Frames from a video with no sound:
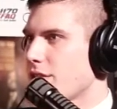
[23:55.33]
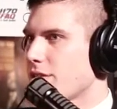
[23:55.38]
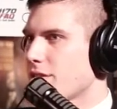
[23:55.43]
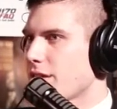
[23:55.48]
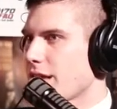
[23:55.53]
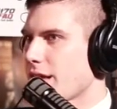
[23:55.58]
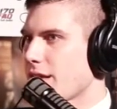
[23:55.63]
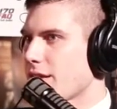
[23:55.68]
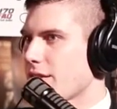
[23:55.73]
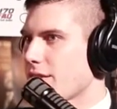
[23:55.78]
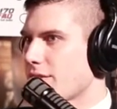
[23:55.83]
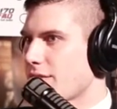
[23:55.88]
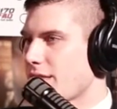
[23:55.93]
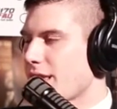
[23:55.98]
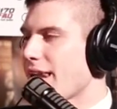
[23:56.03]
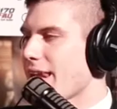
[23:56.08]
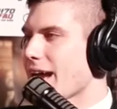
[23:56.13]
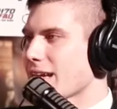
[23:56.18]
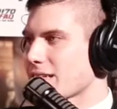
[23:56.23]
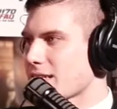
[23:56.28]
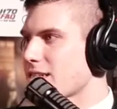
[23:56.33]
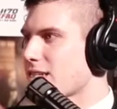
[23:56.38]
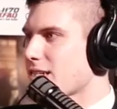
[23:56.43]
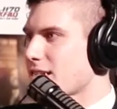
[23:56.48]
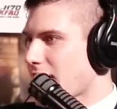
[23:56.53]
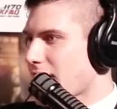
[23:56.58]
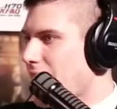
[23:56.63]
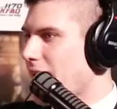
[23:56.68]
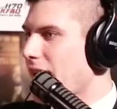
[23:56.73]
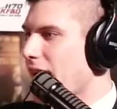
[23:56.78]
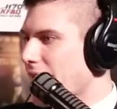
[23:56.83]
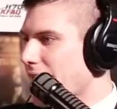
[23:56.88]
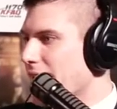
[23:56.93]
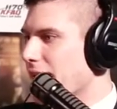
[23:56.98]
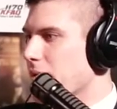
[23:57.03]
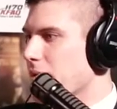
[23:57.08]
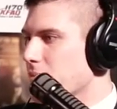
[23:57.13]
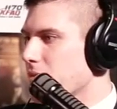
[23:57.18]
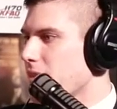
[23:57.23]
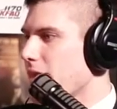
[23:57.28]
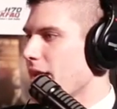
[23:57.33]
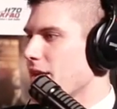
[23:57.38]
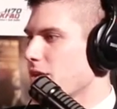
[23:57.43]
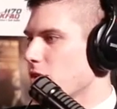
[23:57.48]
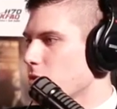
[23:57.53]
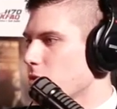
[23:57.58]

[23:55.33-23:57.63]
then the next time that